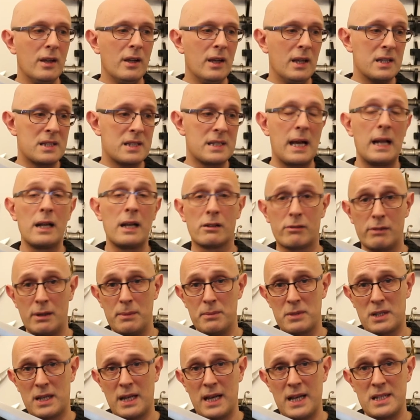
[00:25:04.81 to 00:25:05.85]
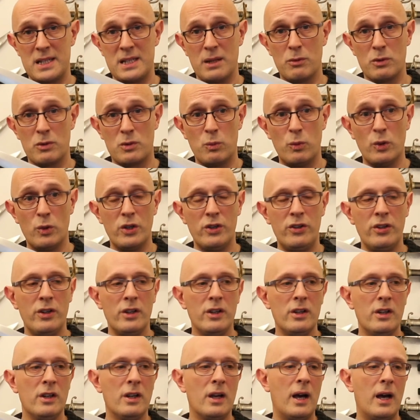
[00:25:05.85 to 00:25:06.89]
In Skallagrim's case it was wood,
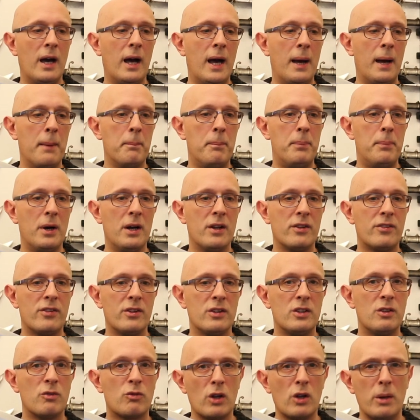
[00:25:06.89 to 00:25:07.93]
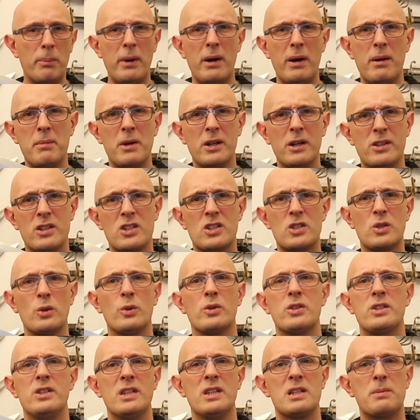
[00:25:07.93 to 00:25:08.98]
but you've got to bear in mind that
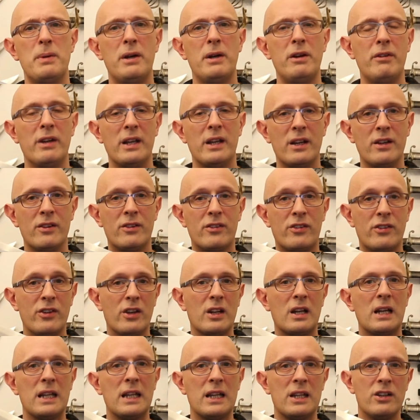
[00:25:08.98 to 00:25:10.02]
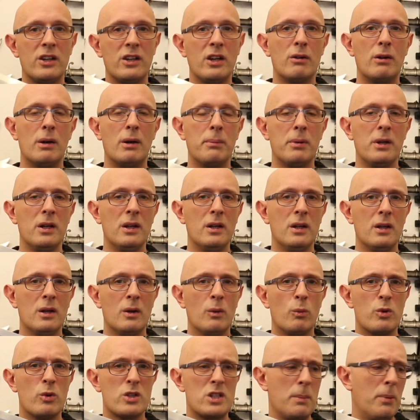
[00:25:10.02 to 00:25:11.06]
swords in this period, certainly in Europe,
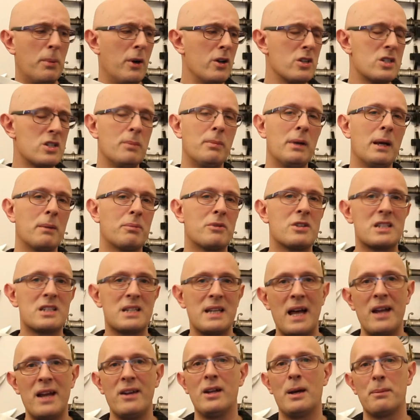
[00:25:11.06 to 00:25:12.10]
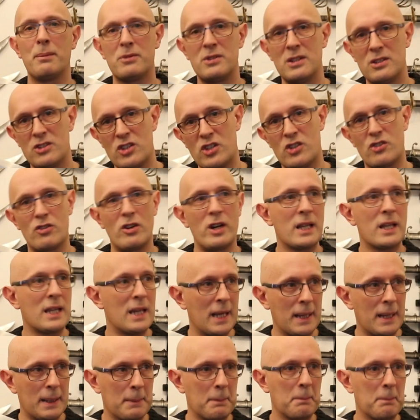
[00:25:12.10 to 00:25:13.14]
were supposed to be able to stand up to
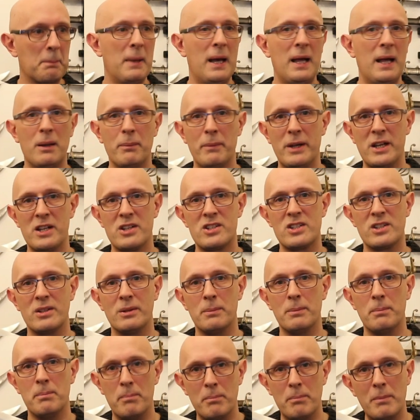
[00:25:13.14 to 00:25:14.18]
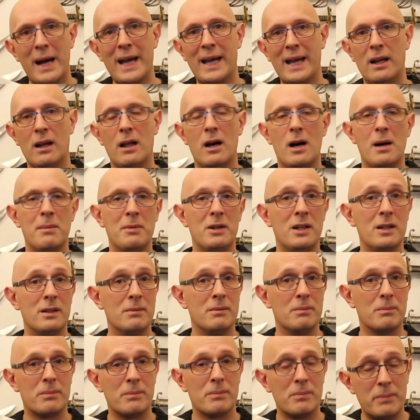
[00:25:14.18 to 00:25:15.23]
striking helmets and mail armour
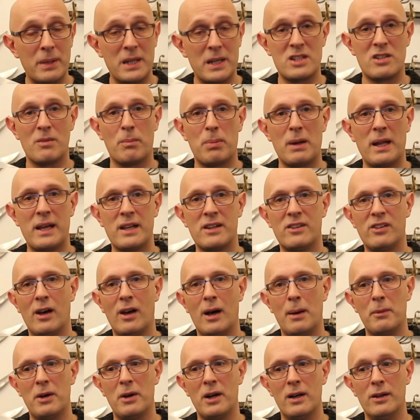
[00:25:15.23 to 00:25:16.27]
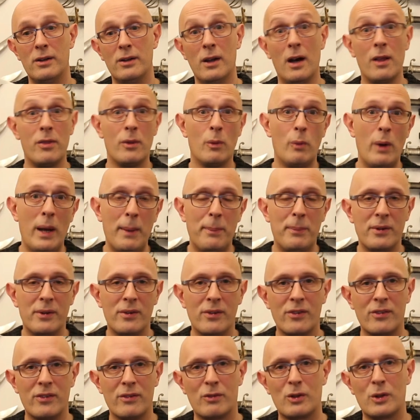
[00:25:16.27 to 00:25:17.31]
and bits of plate armour and other
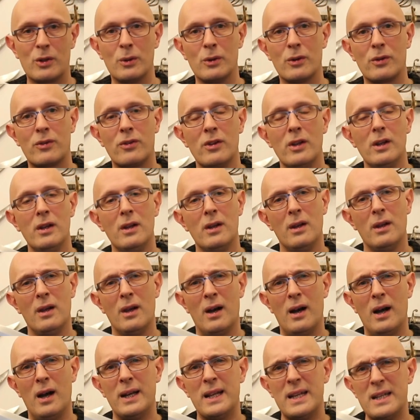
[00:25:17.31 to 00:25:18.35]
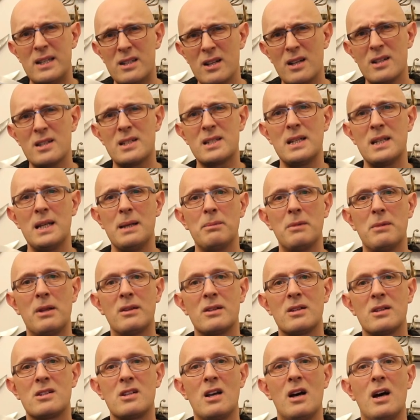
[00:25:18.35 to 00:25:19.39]
weapons, of course. And it does seem that
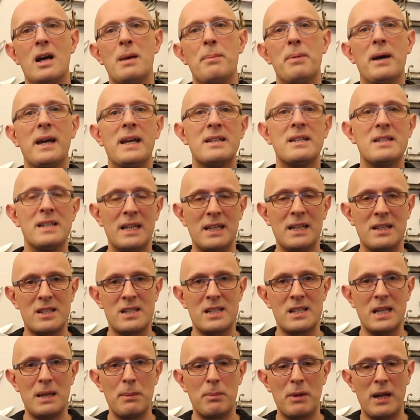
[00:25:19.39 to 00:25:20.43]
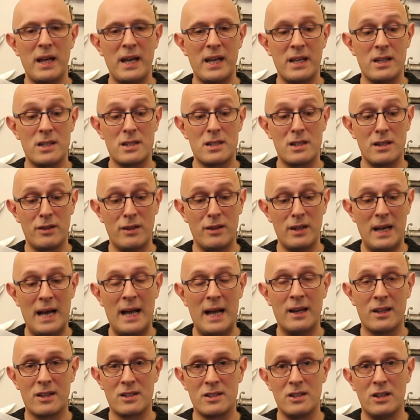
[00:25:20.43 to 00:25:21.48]
the Type 18C blades, the
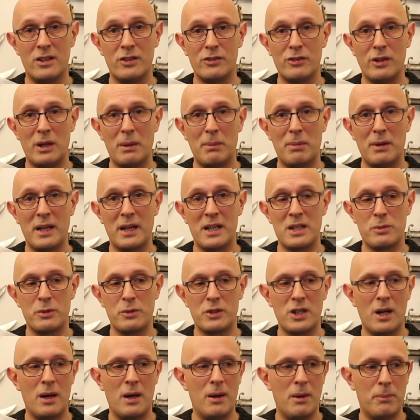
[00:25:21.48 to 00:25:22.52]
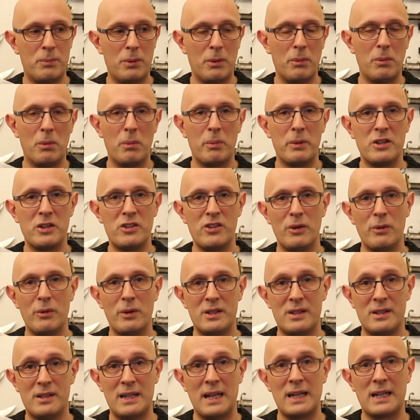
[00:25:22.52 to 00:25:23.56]
Alexandria blades, which I'll probably do a
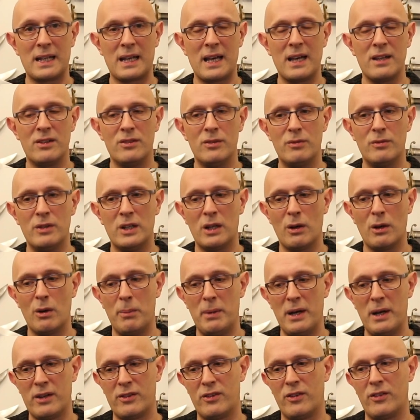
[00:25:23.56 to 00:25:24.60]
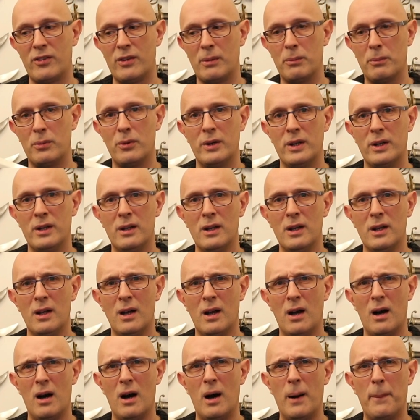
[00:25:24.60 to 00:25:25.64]
dedicated video about at some point,
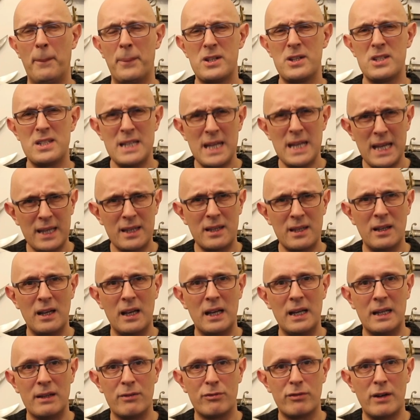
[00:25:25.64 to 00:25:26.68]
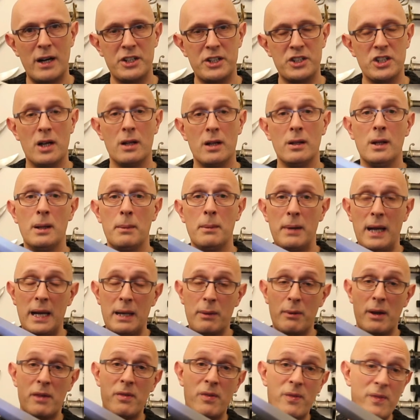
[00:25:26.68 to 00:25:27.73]
are particularly fragile. But
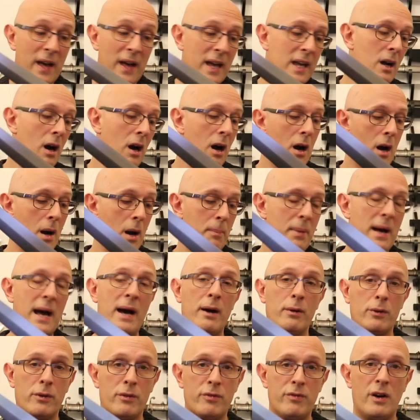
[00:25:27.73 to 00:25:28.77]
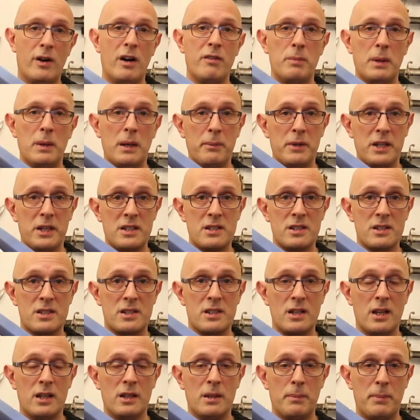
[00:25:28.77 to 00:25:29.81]
anyway, they are about
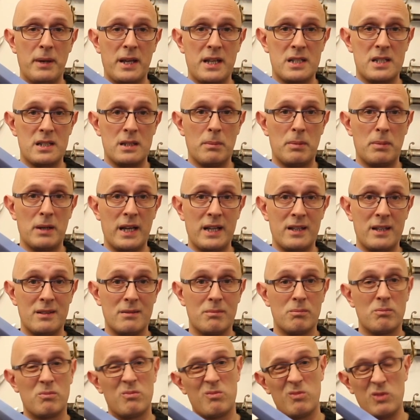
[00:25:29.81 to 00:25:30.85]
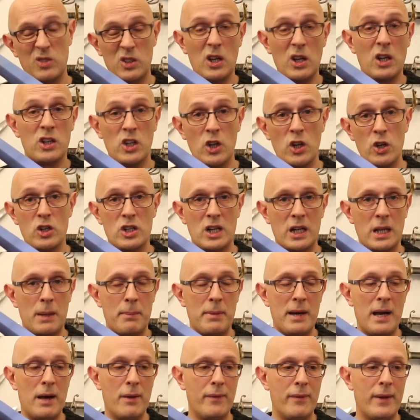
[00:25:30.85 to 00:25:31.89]
5mm at the base of the blade, usually
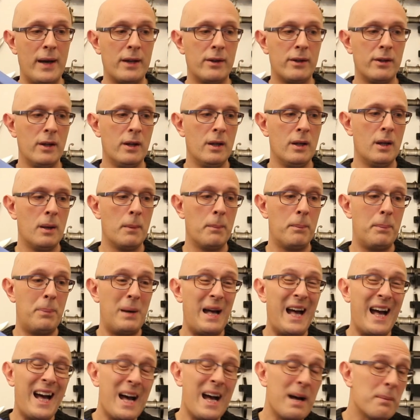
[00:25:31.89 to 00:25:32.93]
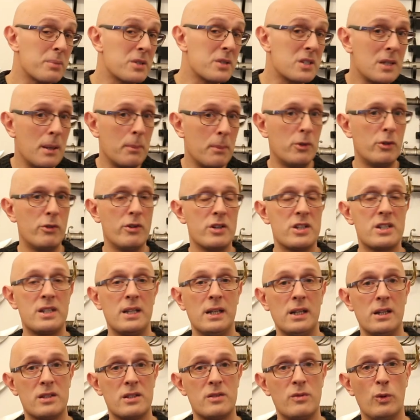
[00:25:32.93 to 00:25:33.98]
about that. Perhaps some are as
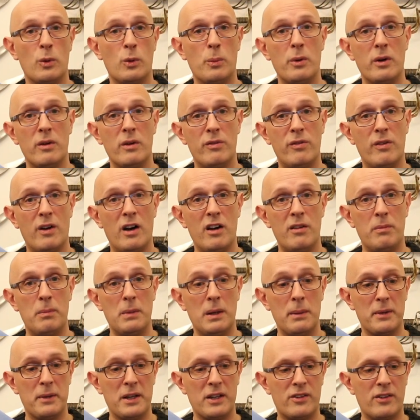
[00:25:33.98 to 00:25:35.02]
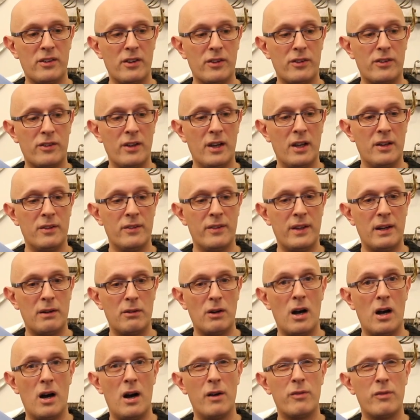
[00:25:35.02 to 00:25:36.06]
thin as 4.5mm, and there
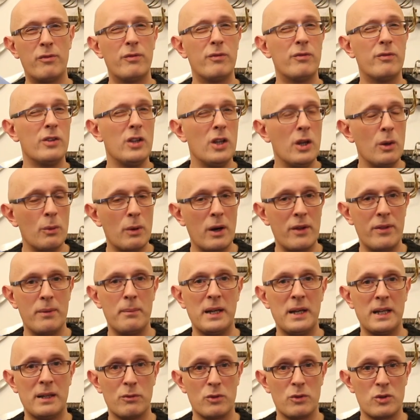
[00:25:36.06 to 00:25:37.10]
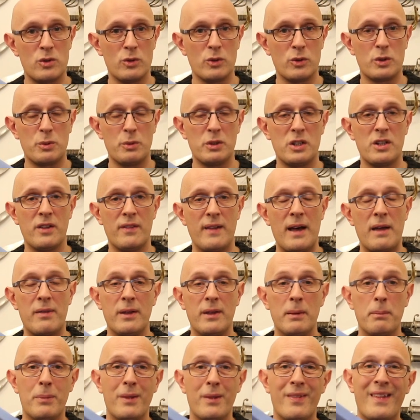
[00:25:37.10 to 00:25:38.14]
are a few other medieval swords which are that
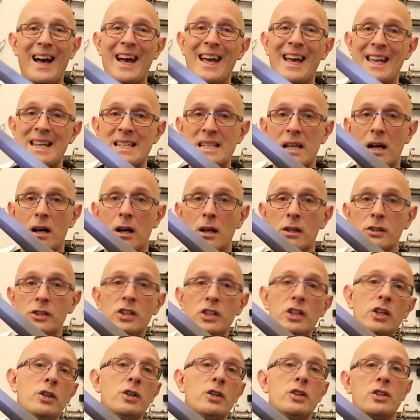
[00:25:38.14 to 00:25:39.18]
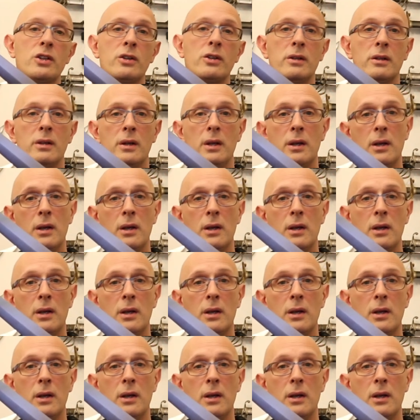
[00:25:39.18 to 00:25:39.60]
thin, but that is unusual.